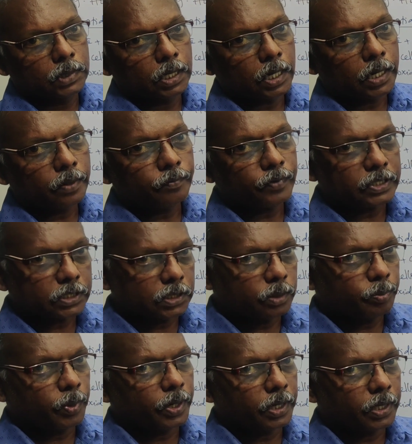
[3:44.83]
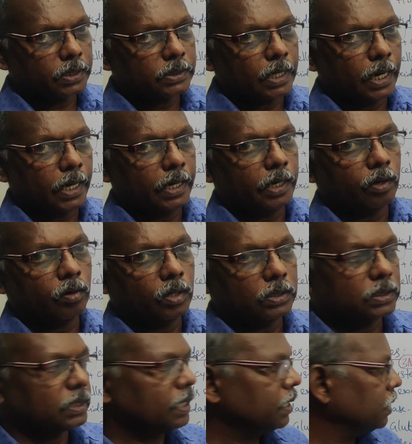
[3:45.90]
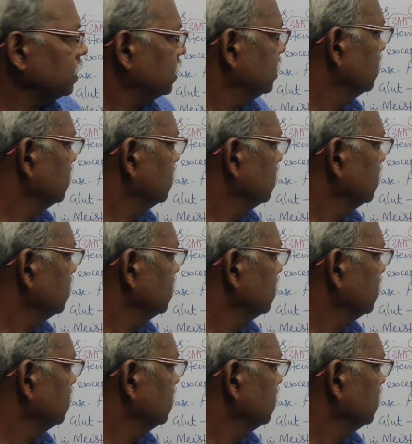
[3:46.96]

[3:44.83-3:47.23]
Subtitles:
Right? First point is antioxidant.